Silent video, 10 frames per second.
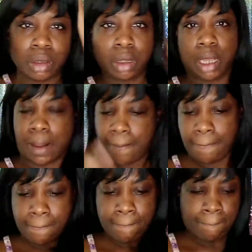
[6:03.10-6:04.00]
Okay,
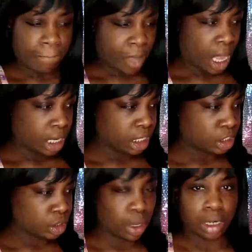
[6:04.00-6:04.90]
I need to
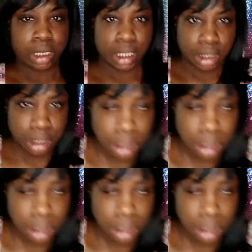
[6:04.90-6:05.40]
show y'all the length.